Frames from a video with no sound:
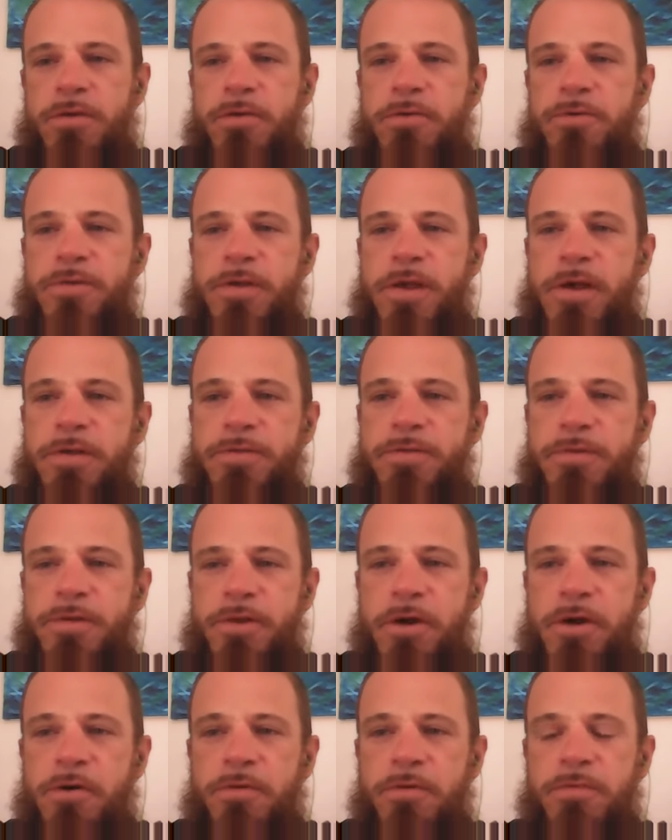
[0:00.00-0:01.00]
who says,
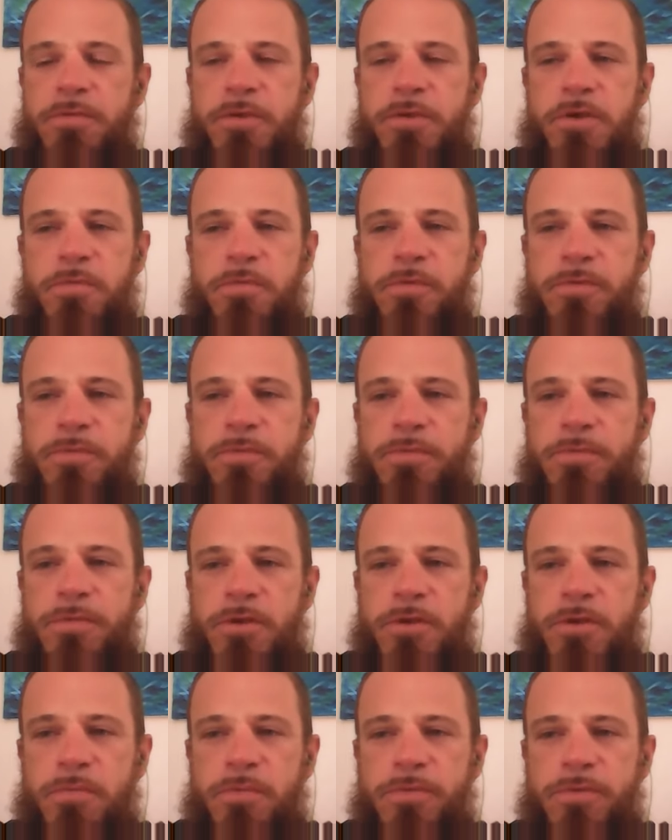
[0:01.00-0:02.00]

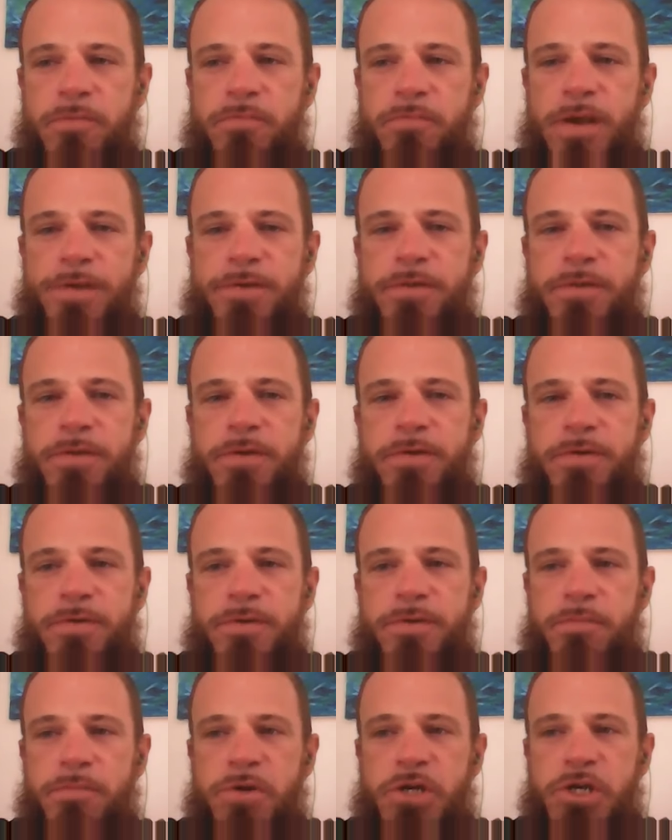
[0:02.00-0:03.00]
humans are basically
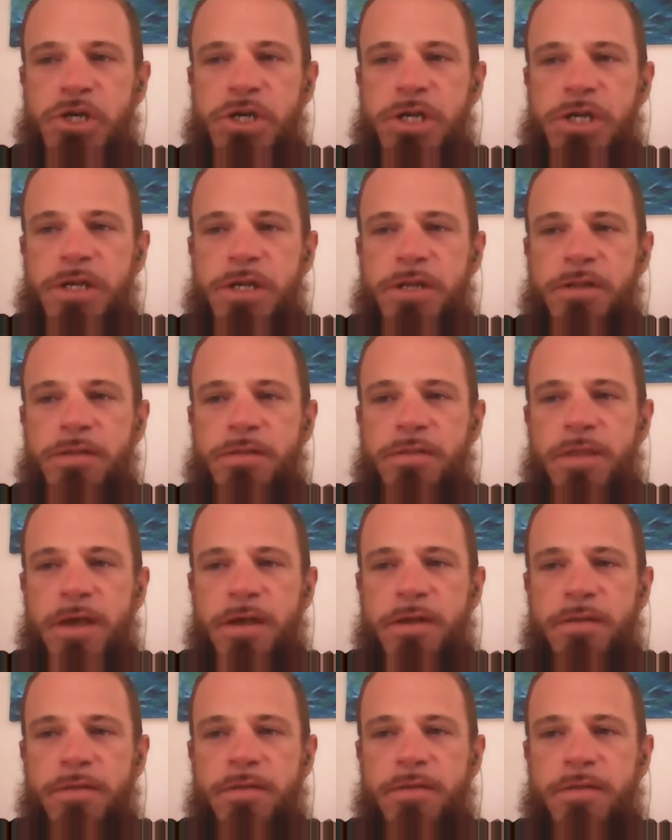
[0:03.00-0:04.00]
just a machine,
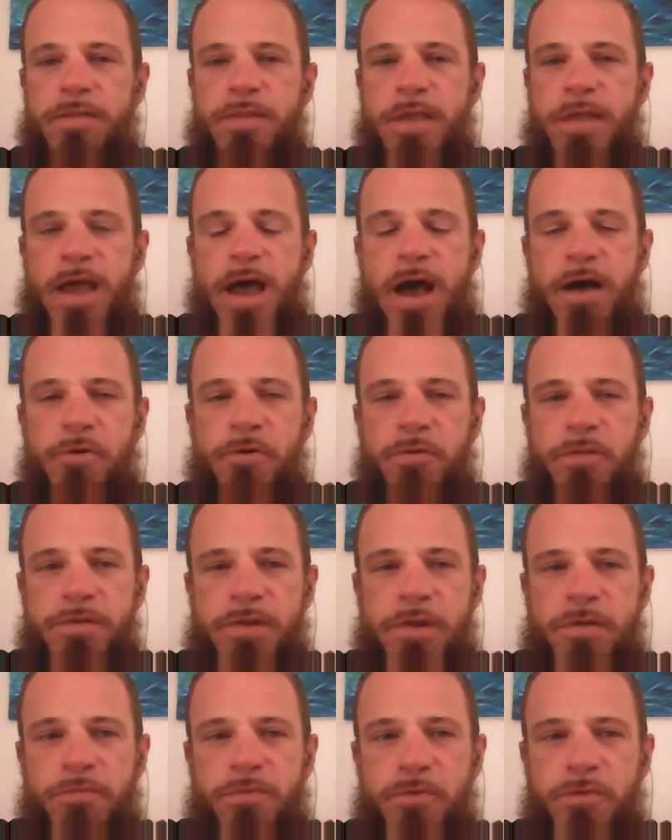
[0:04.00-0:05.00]
that they have all these
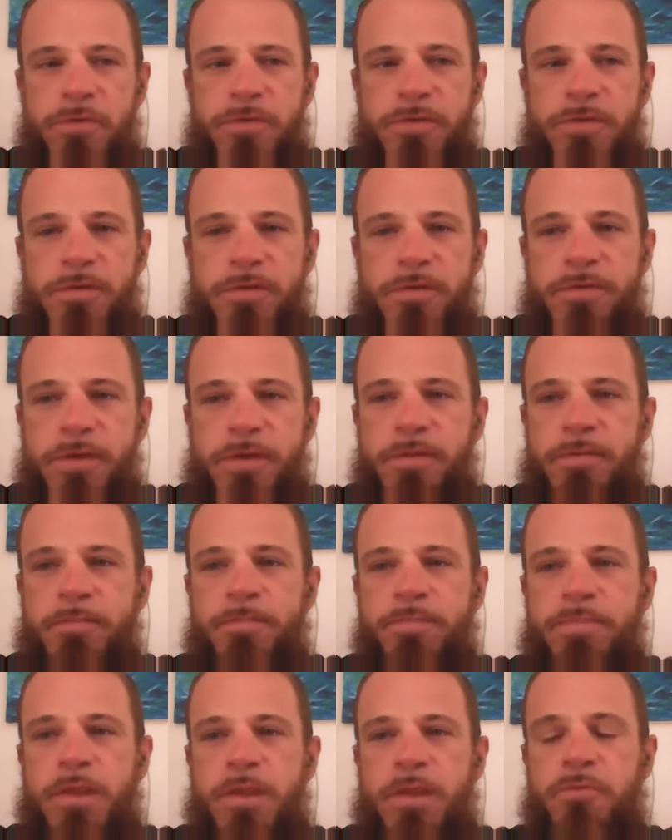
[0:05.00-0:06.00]
influences, and
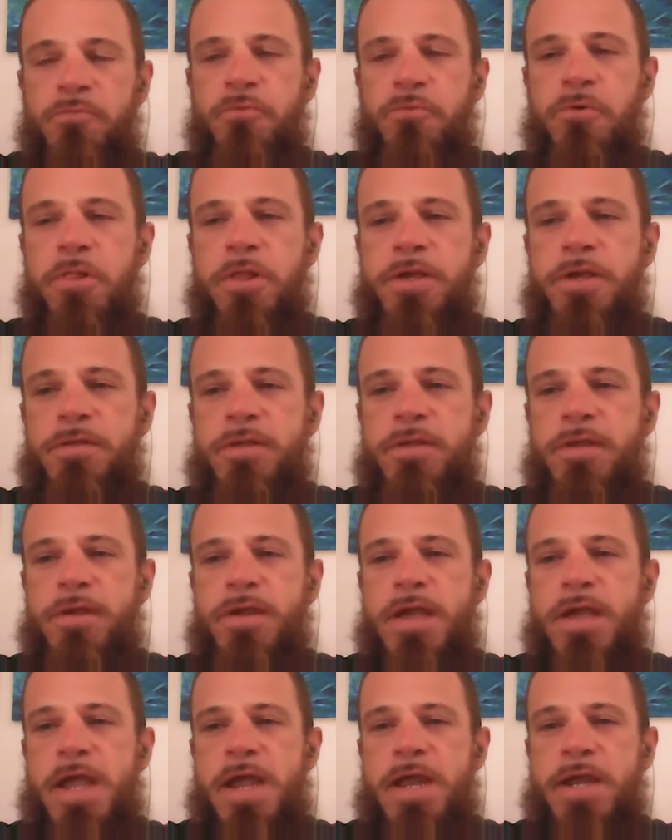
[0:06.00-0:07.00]
really
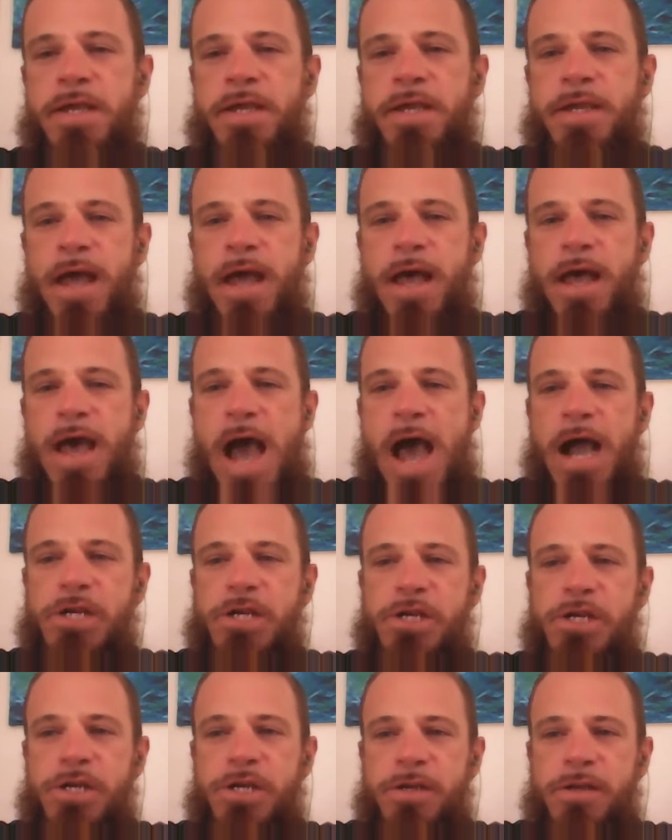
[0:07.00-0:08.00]
any
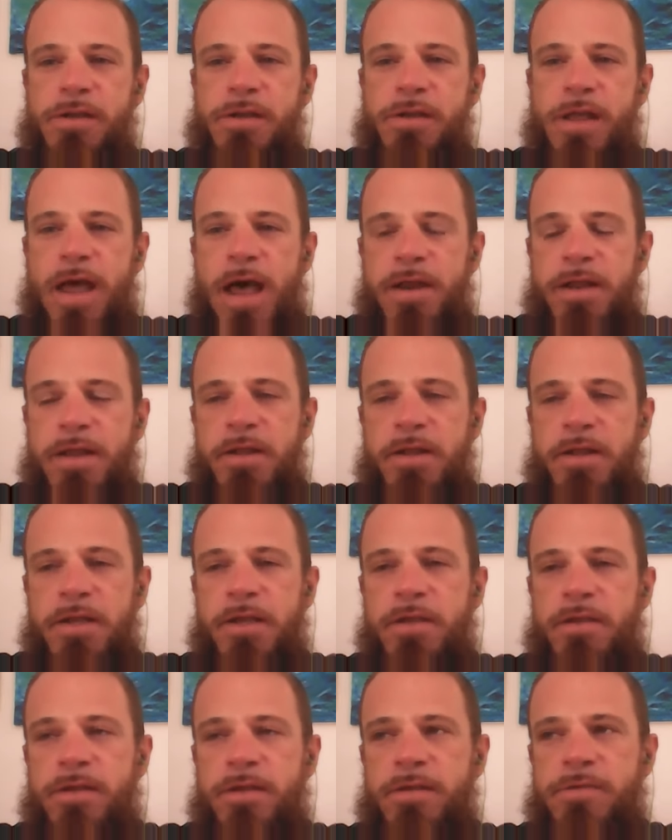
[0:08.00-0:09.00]
action at
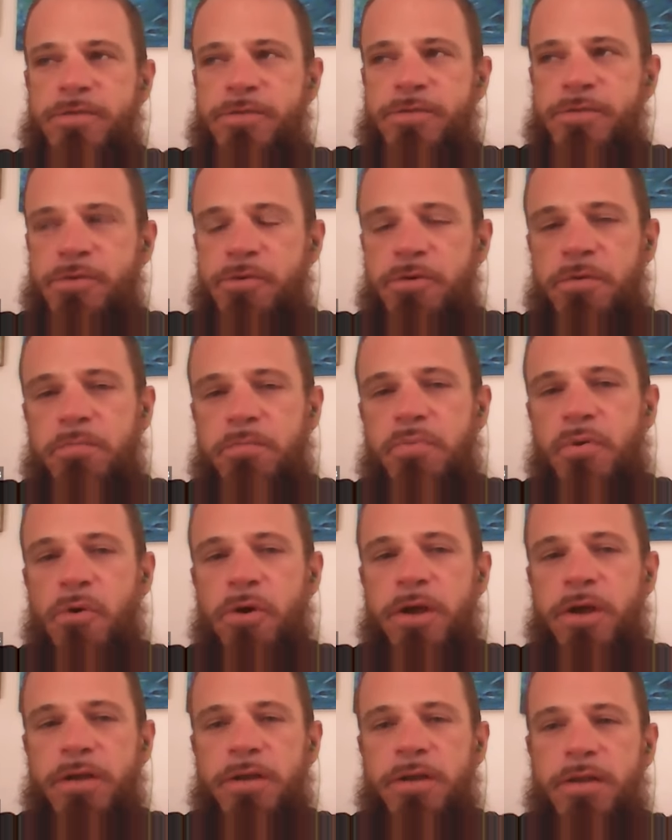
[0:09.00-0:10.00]
any certain
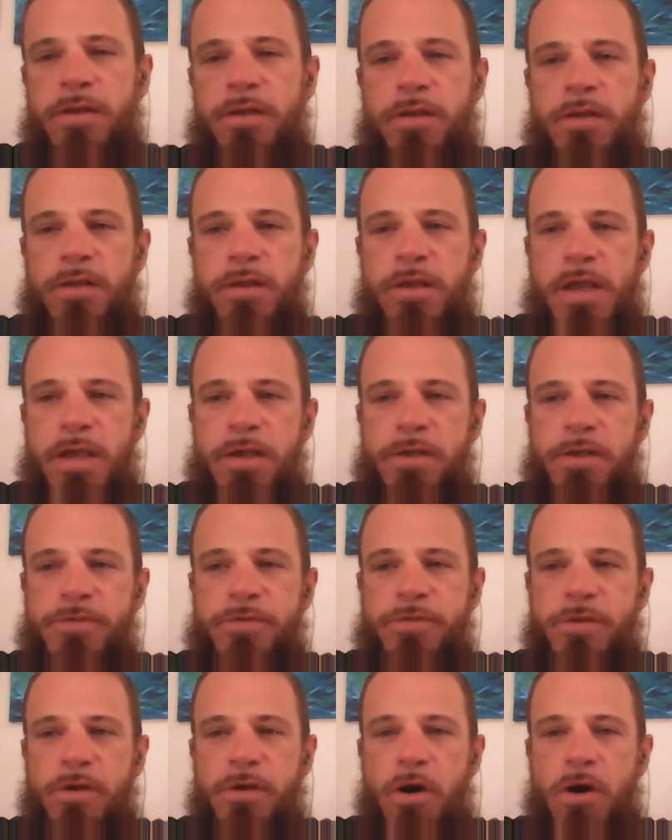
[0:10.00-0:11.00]
point
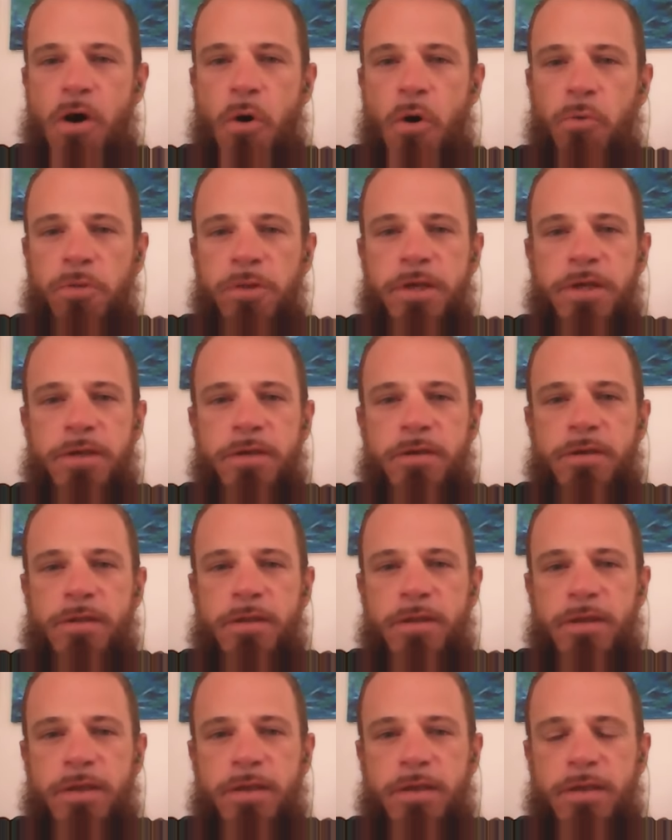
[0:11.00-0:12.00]
is
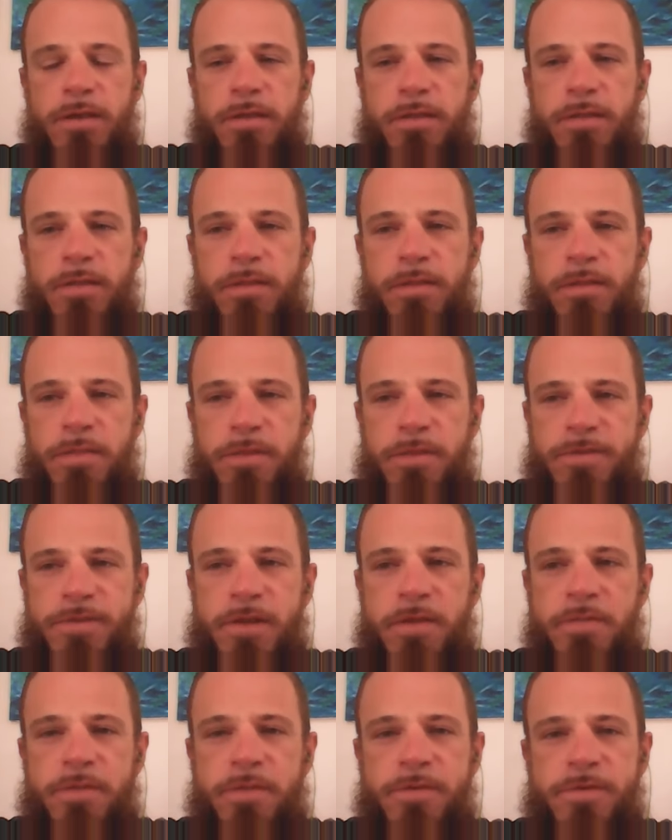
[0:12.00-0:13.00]
only the
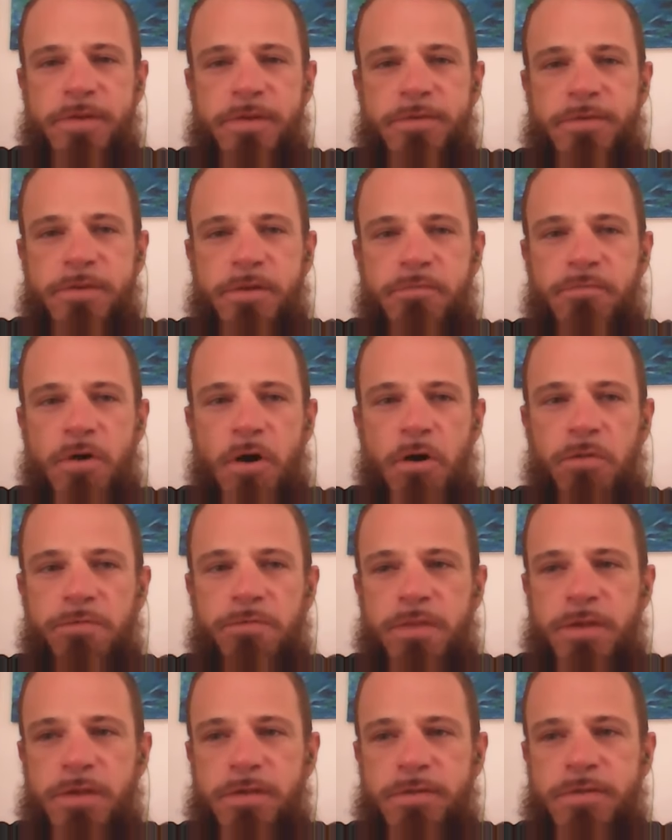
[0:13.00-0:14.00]
synthesis of all
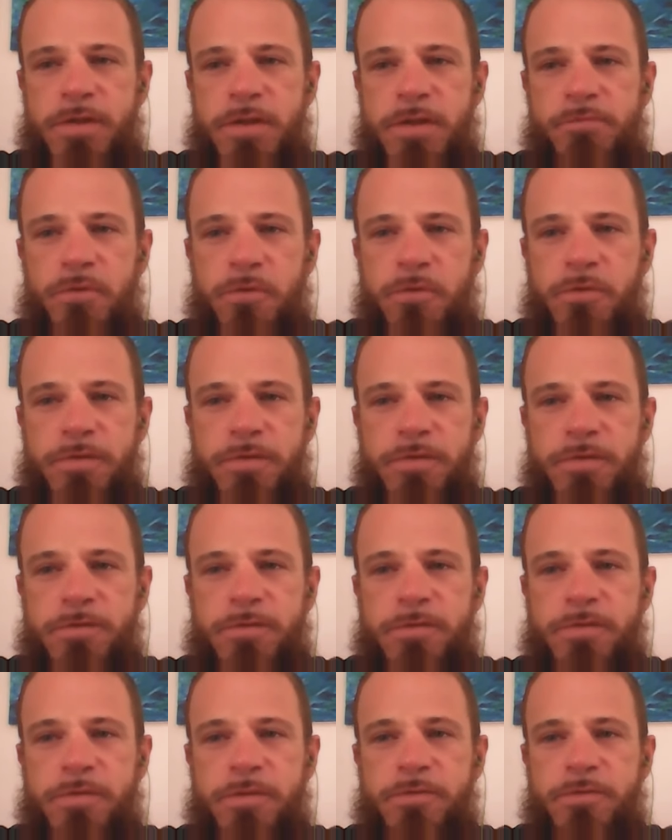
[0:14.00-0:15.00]
of these influences.